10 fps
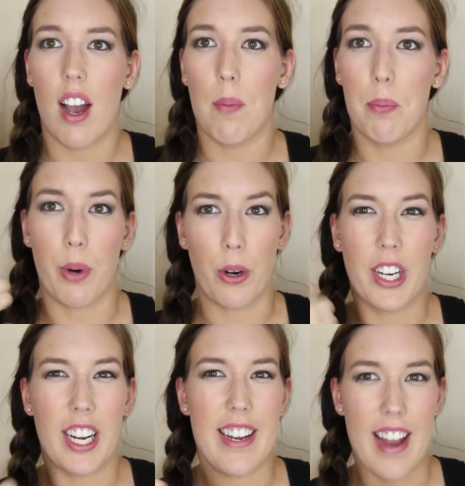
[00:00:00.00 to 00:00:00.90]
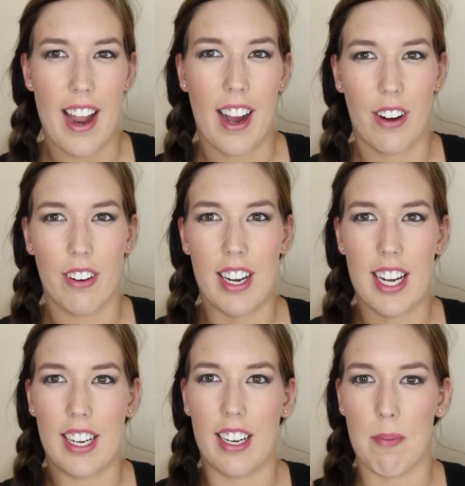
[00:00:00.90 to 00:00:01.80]
broken down
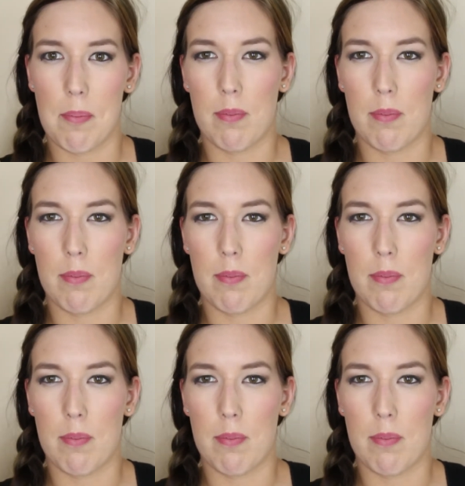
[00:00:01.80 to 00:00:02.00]
in